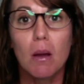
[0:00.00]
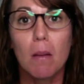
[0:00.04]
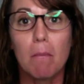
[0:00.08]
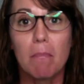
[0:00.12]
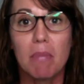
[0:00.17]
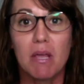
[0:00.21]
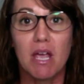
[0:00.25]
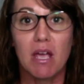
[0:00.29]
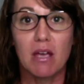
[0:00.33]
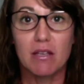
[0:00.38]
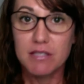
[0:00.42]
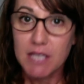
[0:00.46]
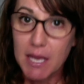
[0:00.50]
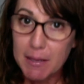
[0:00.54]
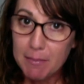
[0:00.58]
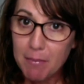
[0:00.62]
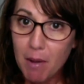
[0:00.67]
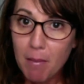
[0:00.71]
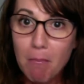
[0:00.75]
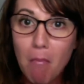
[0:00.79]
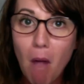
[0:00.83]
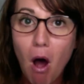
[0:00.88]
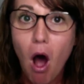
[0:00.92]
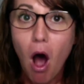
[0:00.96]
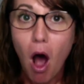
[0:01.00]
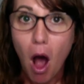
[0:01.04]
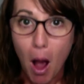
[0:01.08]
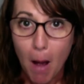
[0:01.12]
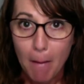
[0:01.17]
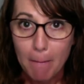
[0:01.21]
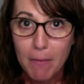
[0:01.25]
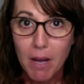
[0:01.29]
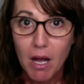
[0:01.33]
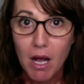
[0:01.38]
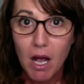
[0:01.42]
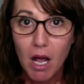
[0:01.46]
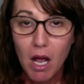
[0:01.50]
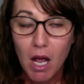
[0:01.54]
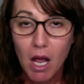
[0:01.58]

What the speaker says: Because I'm a mom,